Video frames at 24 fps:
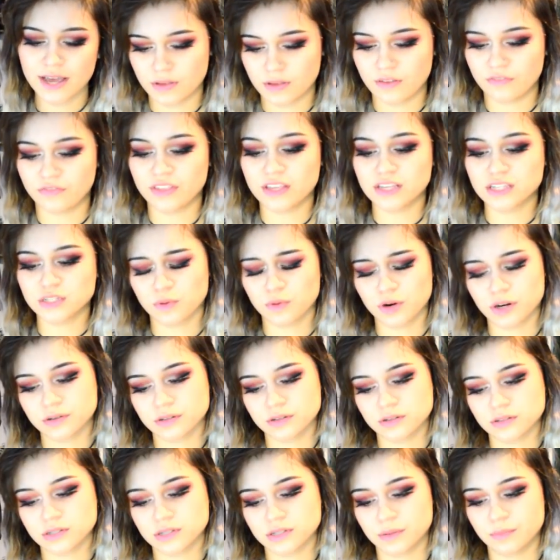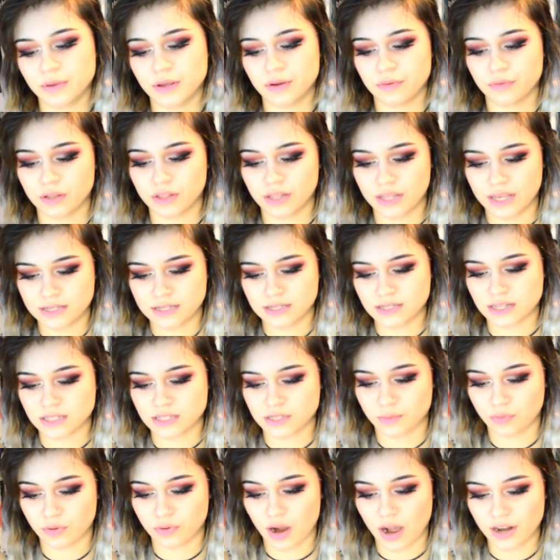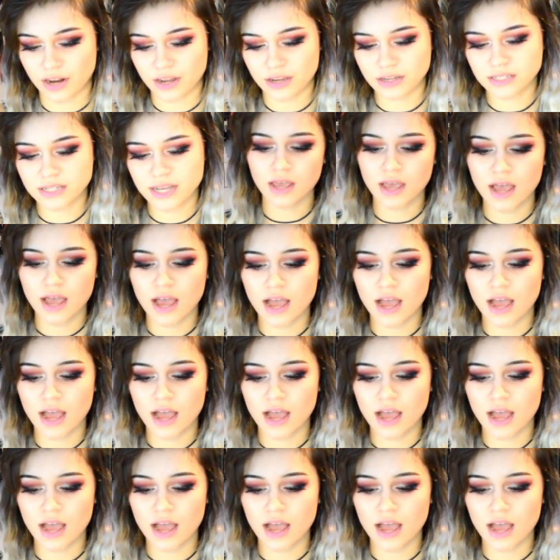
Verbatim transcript: If these were to be released as a product,